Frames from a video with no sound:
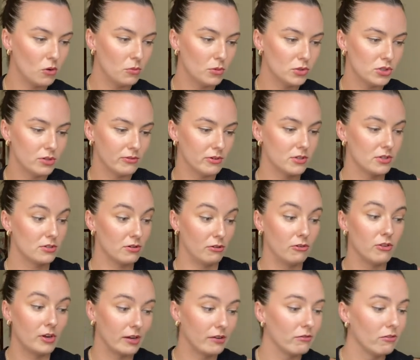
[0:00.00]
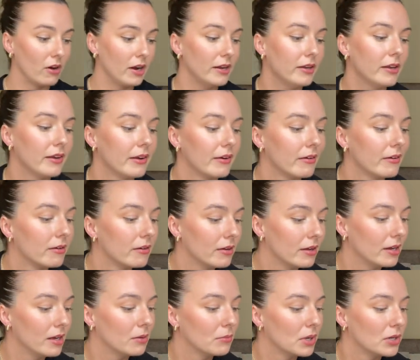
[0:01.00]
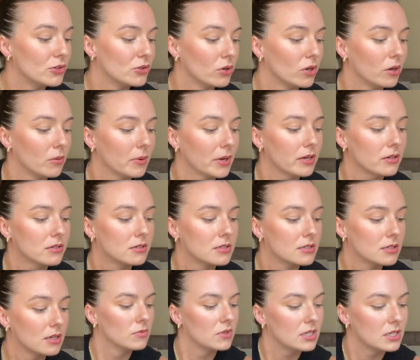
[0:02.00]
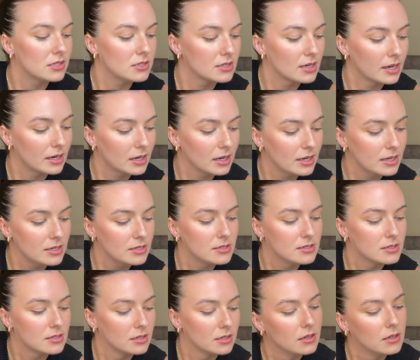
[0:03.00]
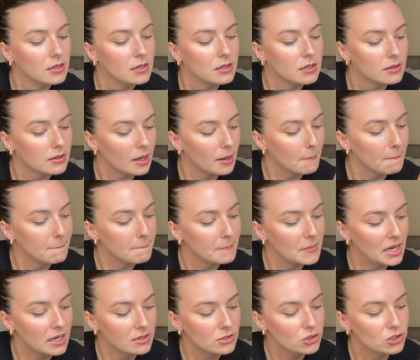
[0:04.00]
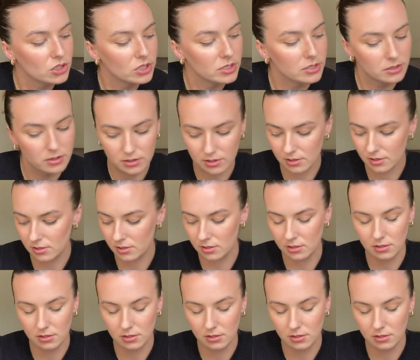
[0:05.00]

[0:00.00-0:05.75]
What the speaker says: much of her stuff like right here in my jewelry box. This necklace that matches